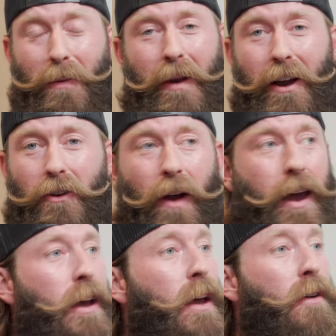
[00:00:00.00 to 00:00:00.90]
your beard,
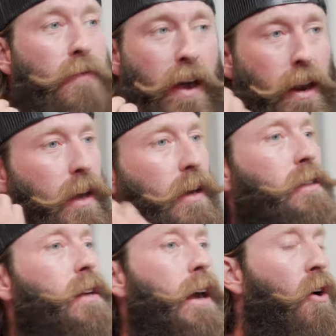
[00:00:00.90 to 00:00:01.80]
right? Fading
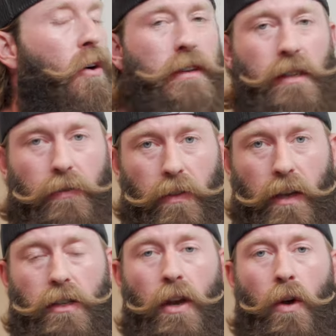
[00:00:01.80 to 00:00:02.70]
and, and all these different
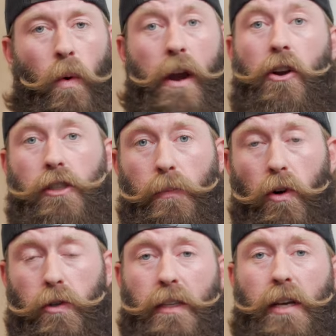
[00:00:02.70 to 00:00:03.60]
things. We're here to
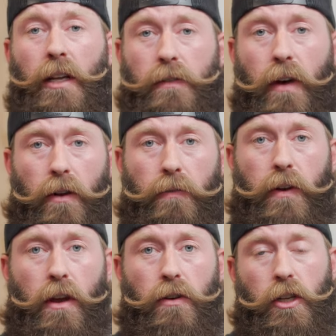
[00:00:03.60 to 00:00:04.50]
support you. We've got tons of other
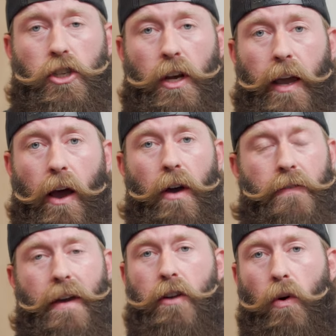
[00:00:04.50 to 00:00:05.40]
videos to check out.
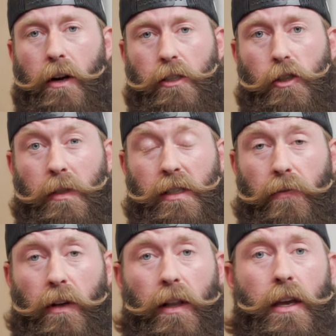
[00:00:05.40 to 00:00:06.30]
If you have any questions
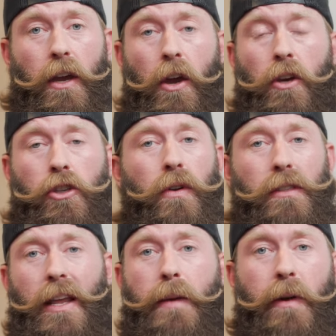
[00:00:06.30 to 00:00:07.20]
specifically, shoot
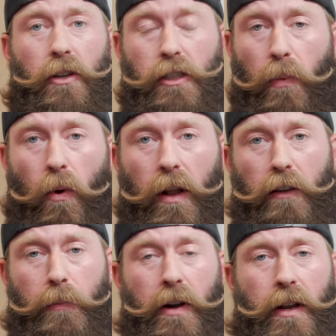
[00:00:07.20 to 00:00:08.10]
us an email to support at
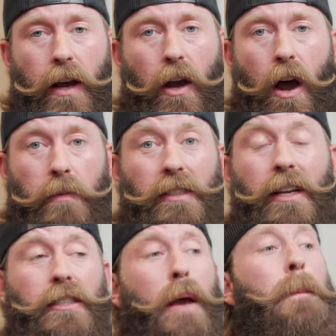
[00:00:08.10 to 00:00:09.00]
livebearded.com.
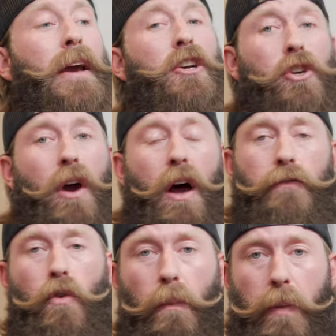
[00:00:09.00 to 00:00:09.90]
Send us a picture
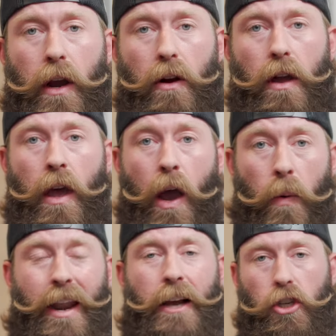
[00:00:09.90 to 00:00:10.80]
of your beard and
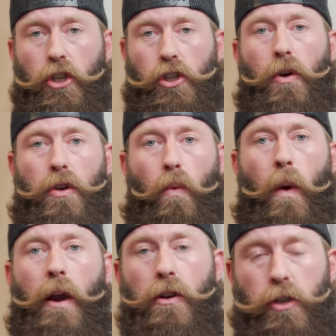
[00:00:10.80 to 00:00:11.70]
we can actually show you
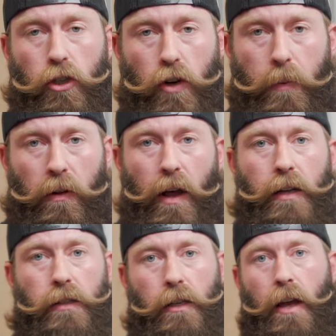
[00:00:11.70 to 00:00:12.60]
where you should trim your
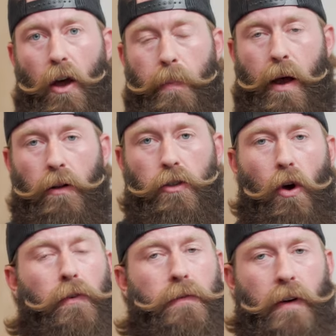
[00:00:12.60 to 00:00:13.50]
lines in to help out. So
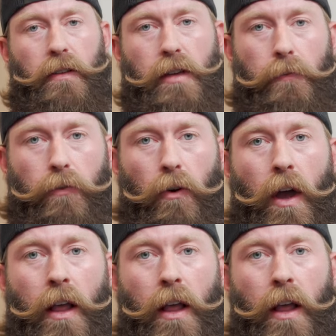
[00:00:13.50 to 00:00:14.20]
hopefully you found this helpful.